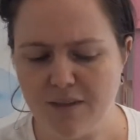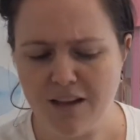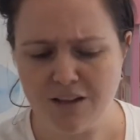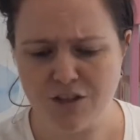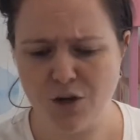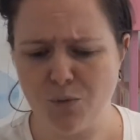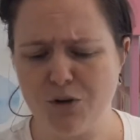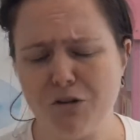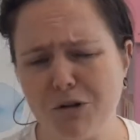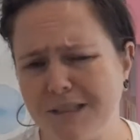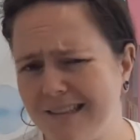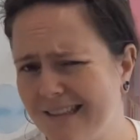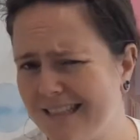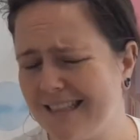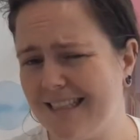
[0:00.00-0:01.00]
So we're always
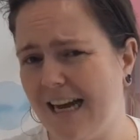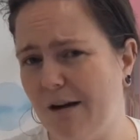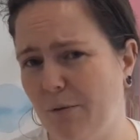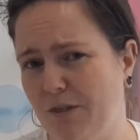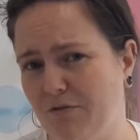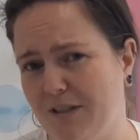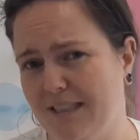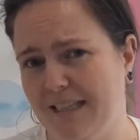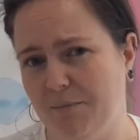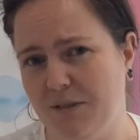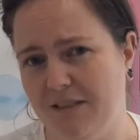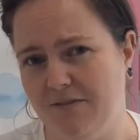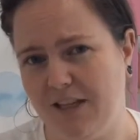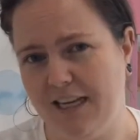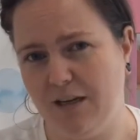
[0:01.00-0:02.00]
going to start with
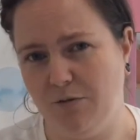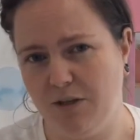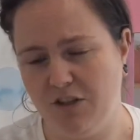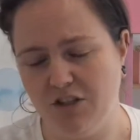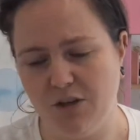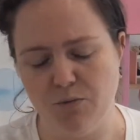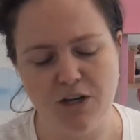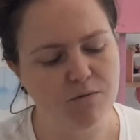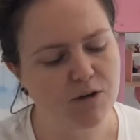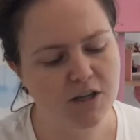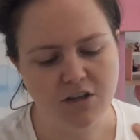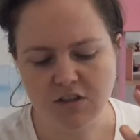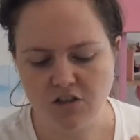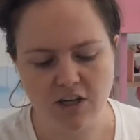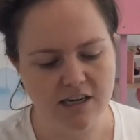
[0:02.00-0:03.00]
receptive language. So we don't want to
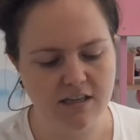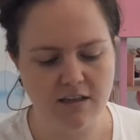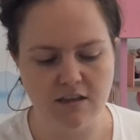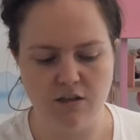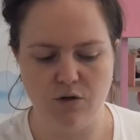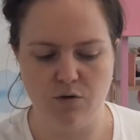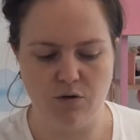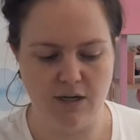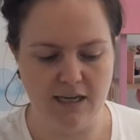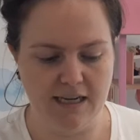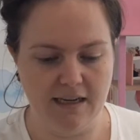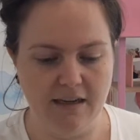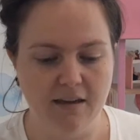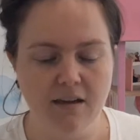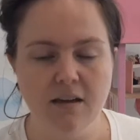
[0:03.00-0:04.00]
go straight to the talking.